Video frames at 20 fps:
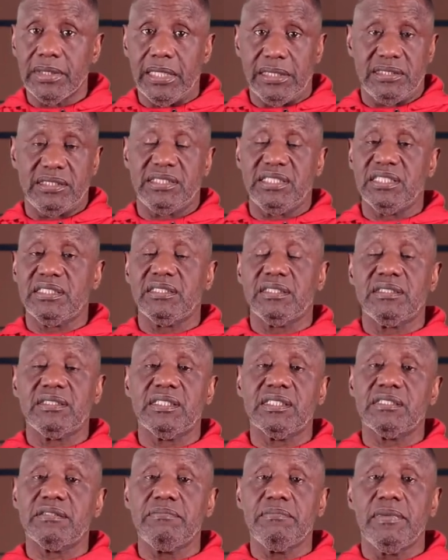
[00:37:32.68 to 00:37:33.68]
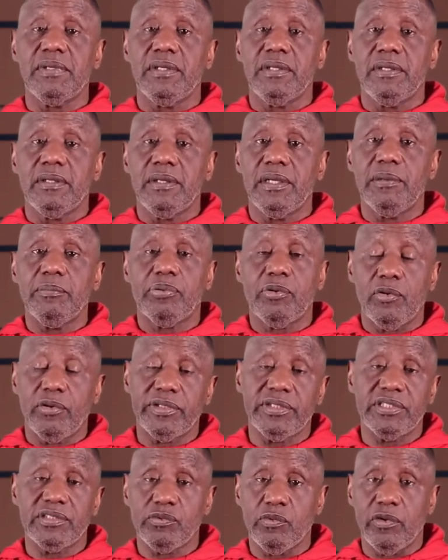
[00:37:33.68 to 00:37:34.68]
I had 66
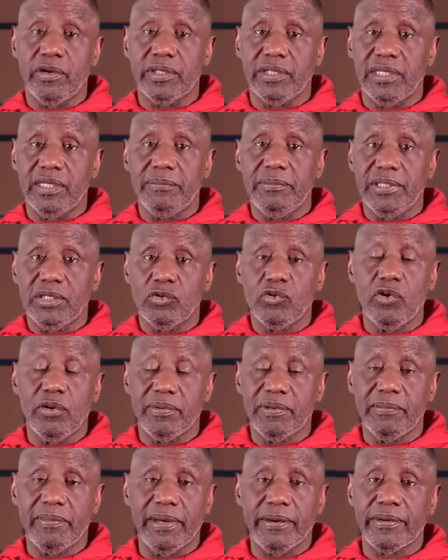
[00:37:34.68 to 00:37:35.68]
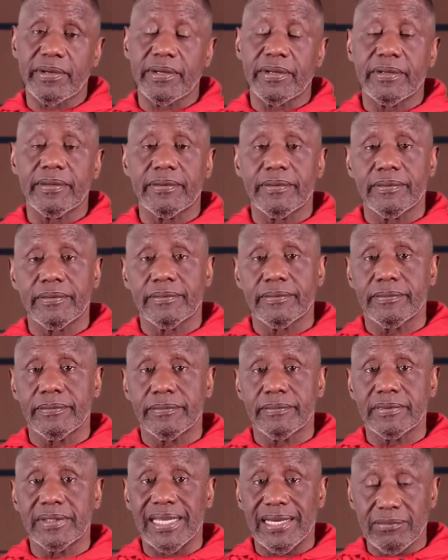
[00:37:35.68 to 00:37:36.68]
employees working under me in corporate America
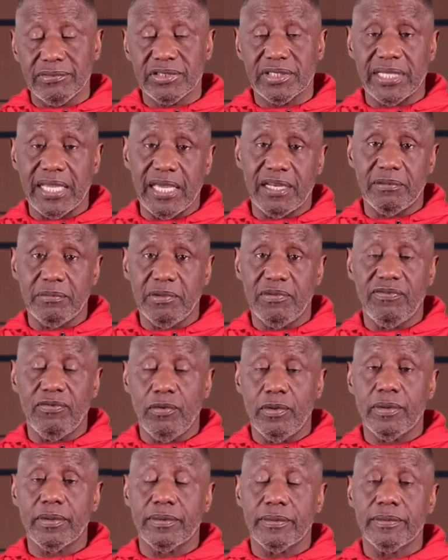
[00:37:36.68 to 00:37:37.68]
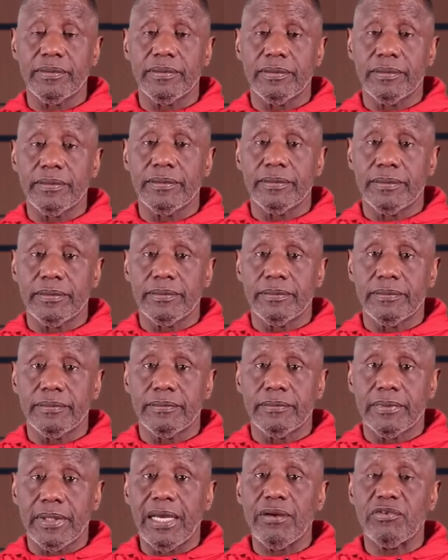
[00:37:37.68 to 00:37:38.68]
that I was accountable for.
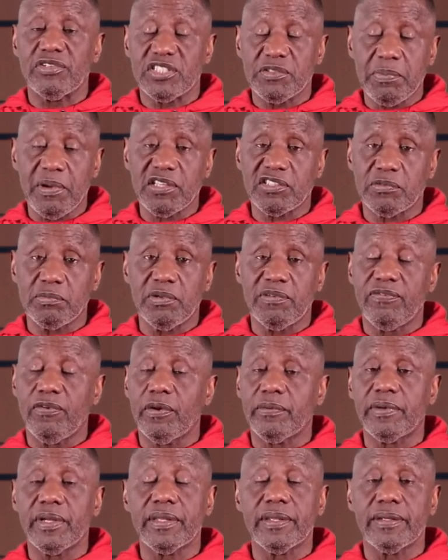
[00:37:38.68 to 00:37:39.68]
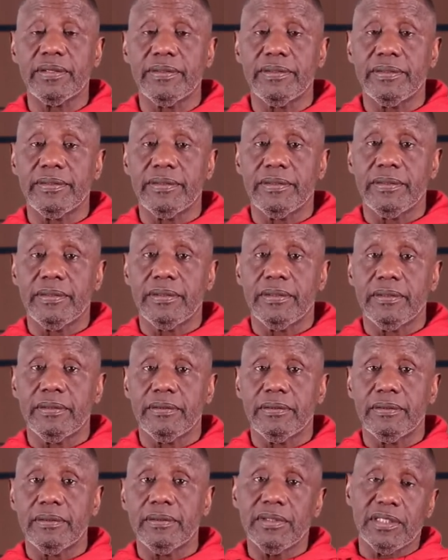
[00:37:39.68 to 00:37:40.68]
I'm responsible for, rather.
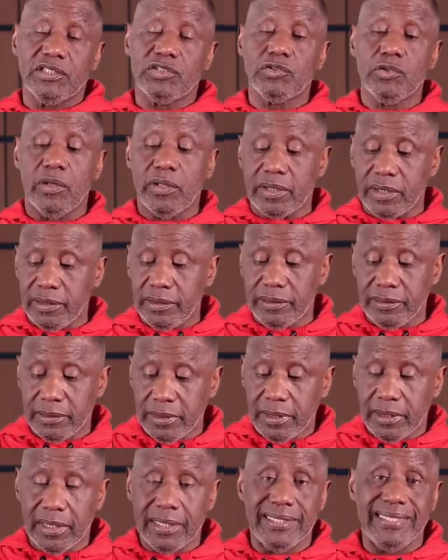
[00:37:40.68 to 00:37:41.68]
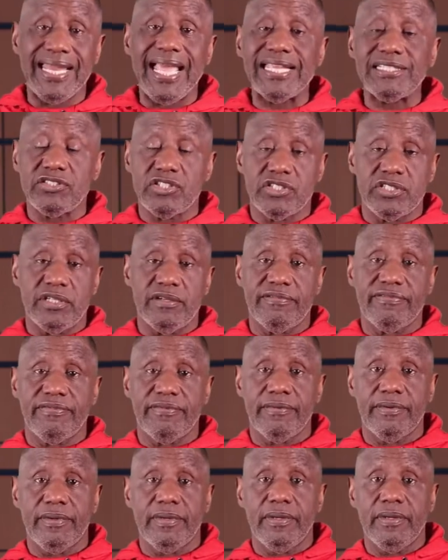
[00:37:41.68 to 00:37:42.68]
They started a night
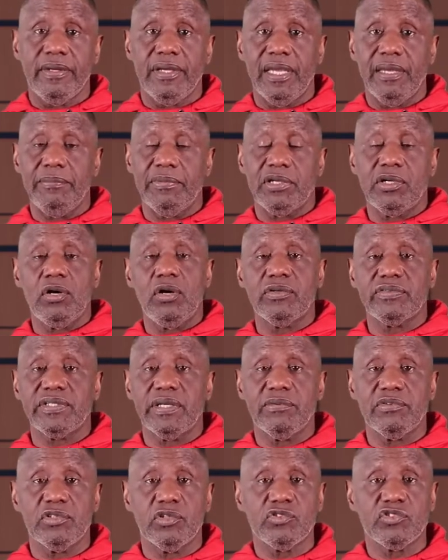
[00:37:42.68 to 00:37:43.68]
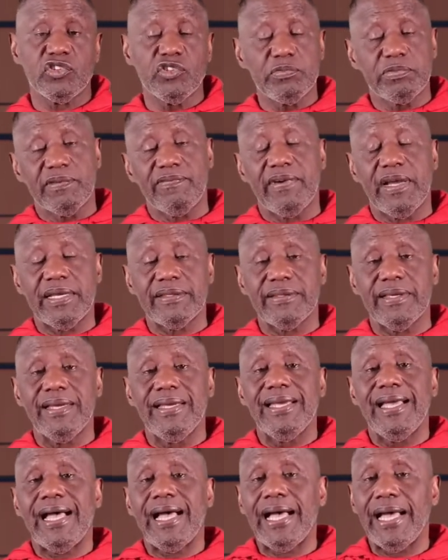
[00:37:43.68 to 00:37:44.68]
shift. And because there was no supervisor,
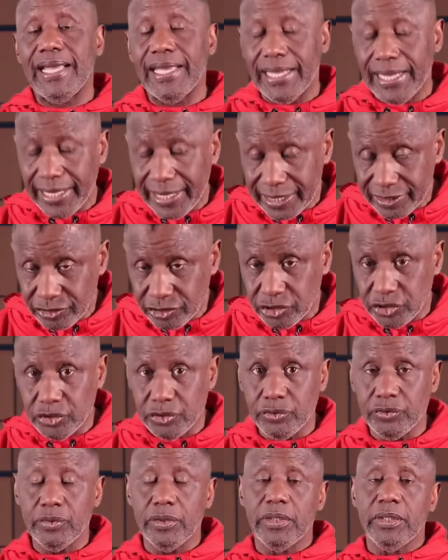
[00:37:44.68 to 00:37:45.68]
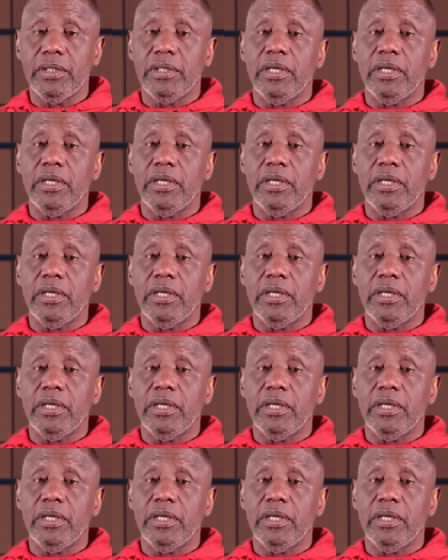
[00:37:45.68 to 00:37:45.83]
I had to